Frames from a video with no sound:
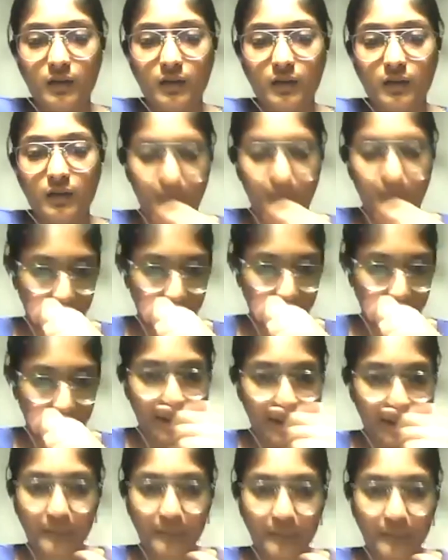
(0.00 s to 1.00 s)
completing
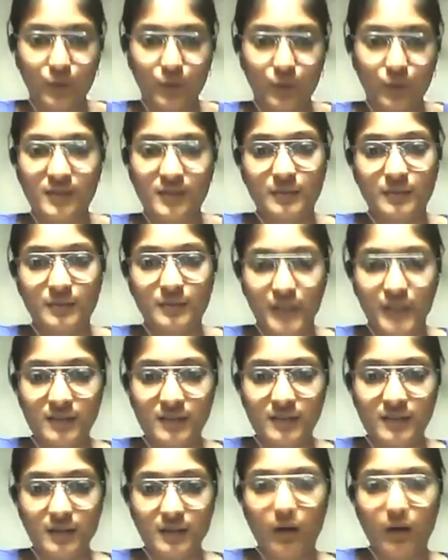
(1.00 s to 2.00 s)
both the subjects,
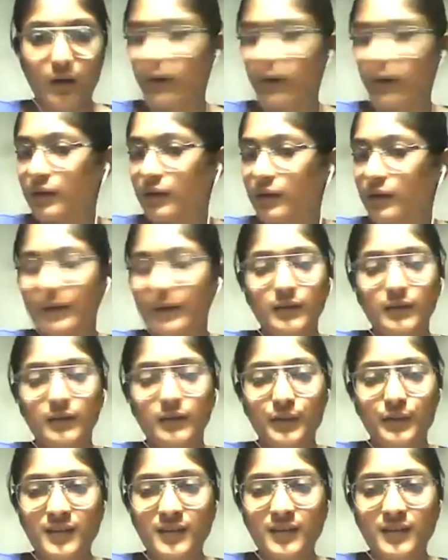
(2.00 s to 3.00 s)
uh, during the
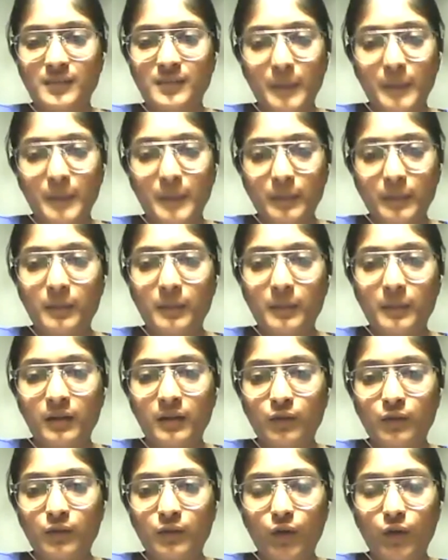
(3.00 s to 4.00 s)
September month,
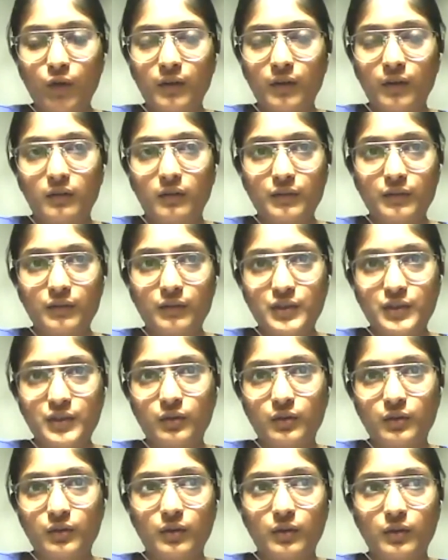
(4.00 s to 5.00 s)
what we should,
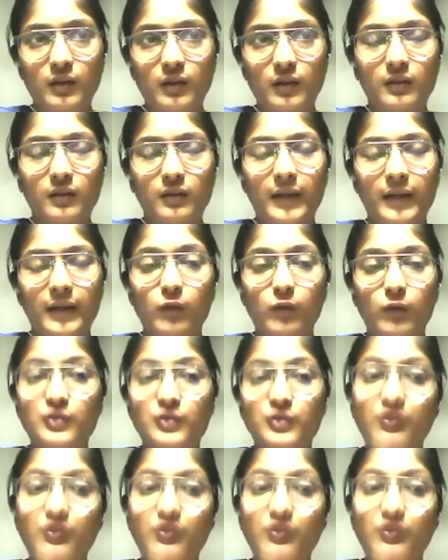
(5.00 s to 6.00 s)
uh, like, what should
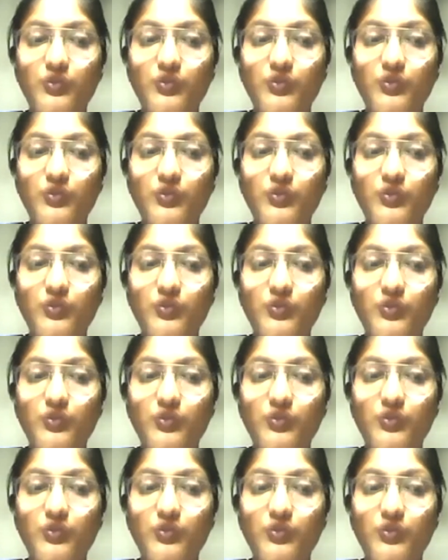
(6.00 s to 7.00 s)
I do uh,
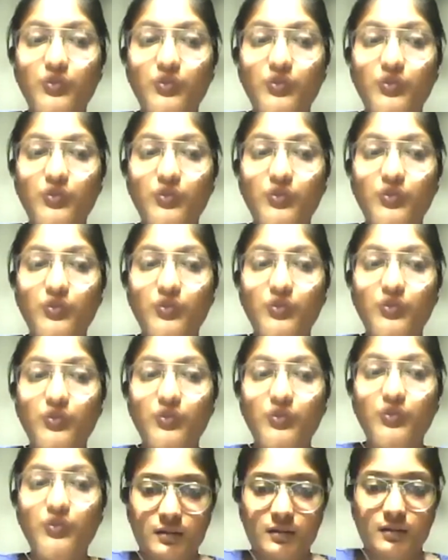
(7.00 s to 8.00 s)
with both the subjects
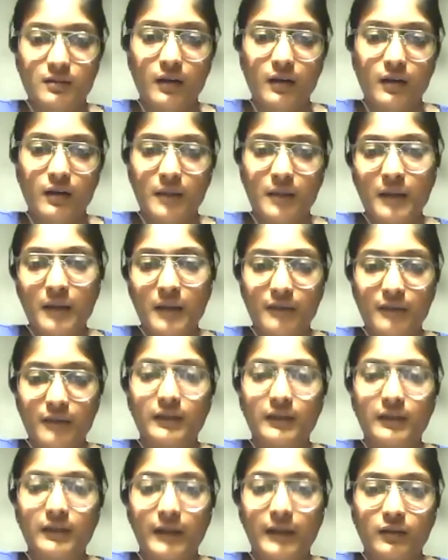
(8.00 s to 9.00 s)
I'm having,
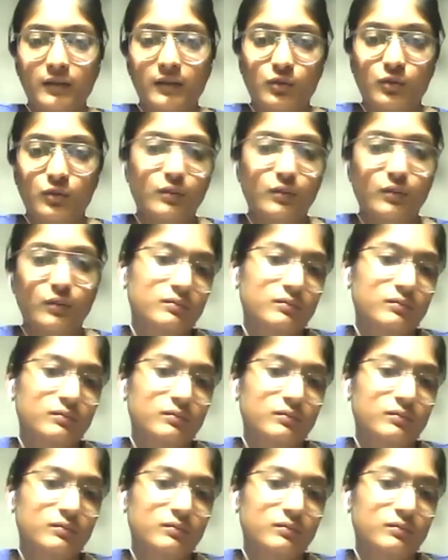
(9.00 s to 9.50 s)
like, so.